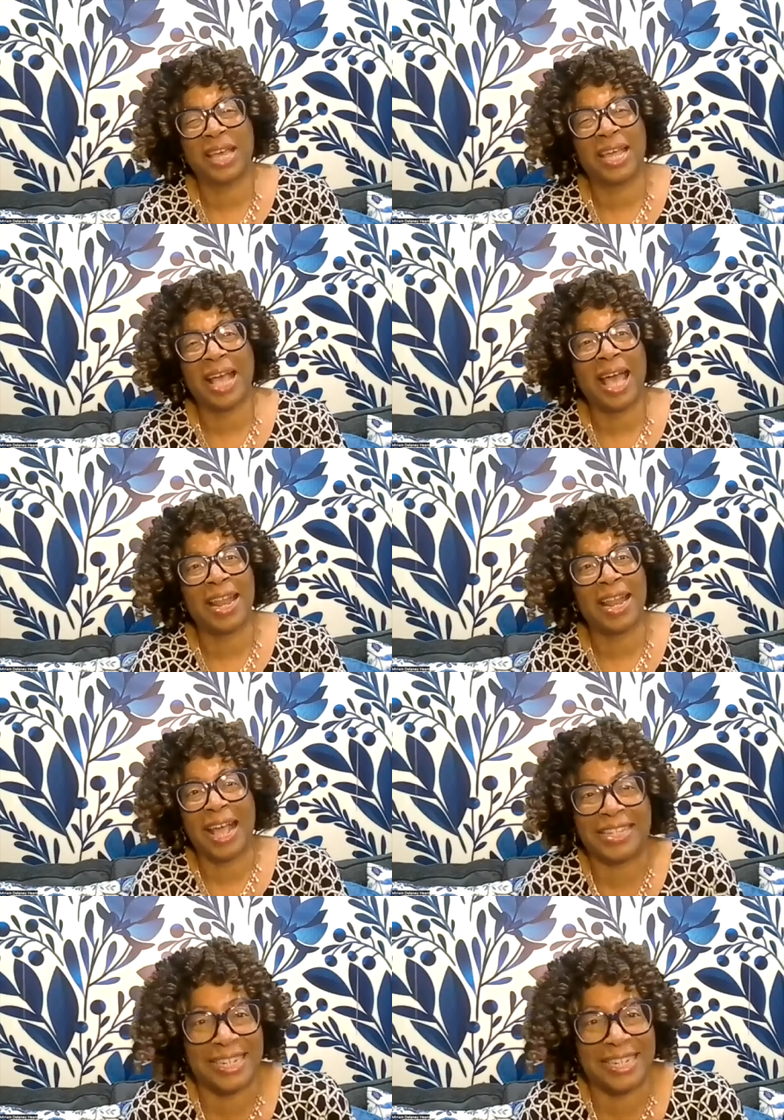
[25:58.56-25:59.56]
I don't just
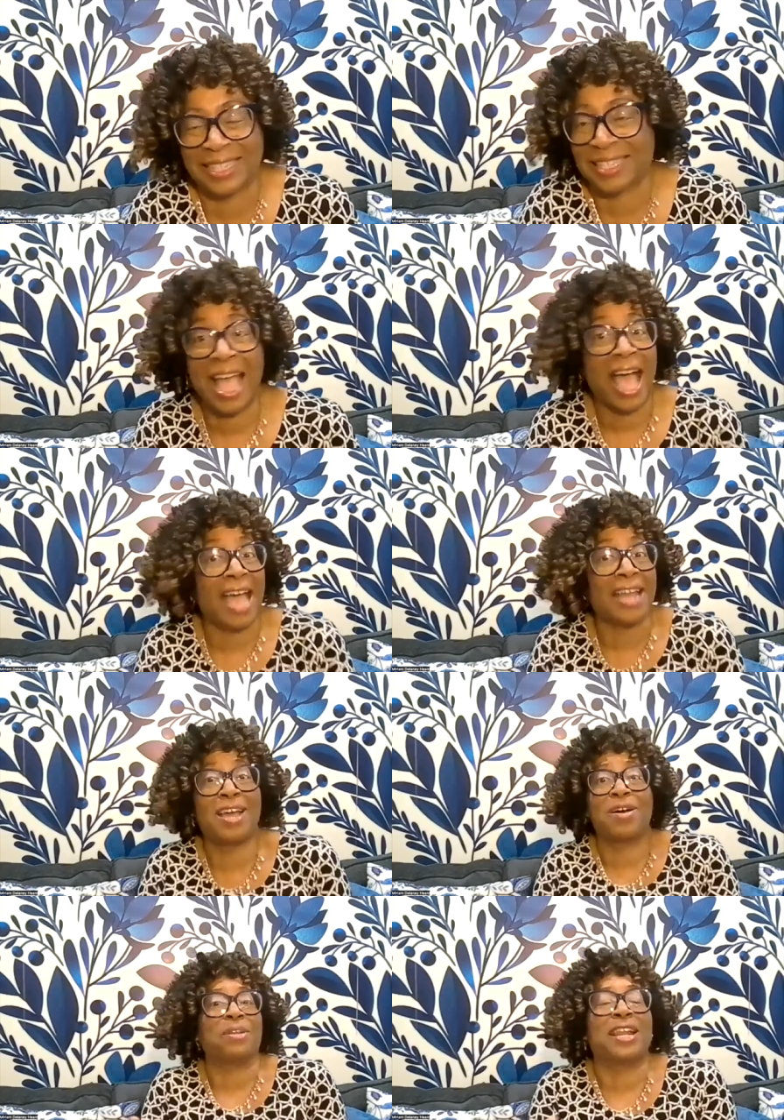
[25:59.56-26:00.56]
I don't, you know,
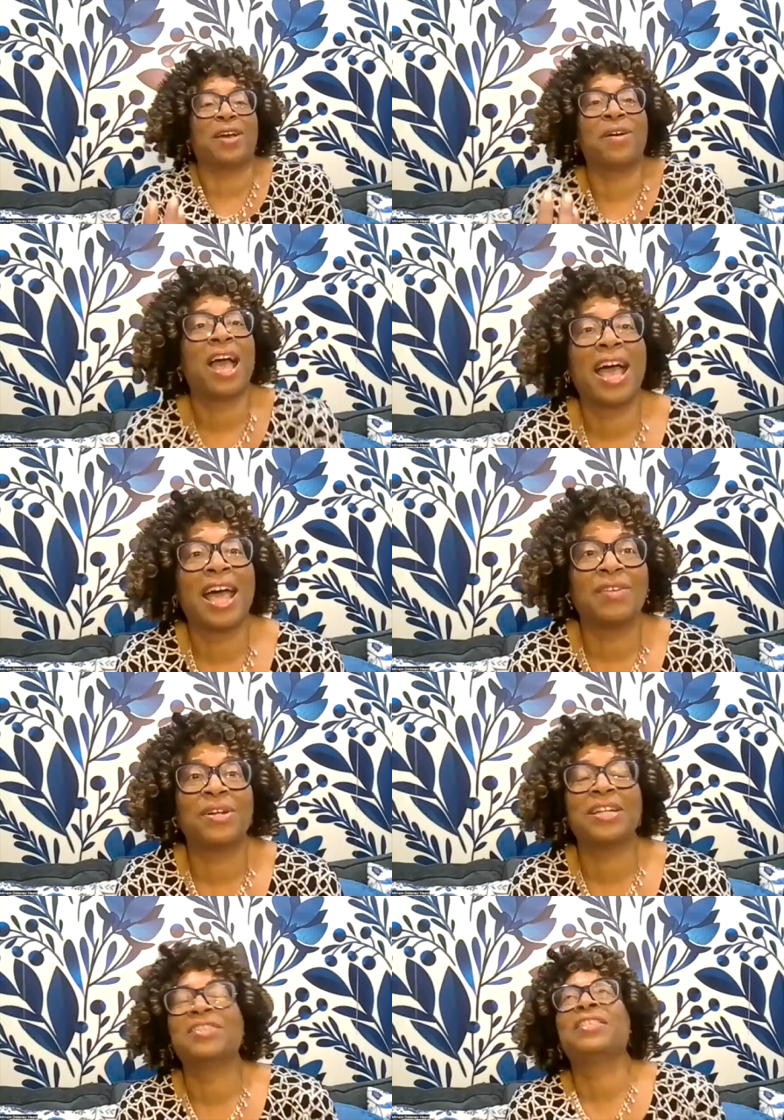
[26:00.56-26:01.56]
I don't want to do that.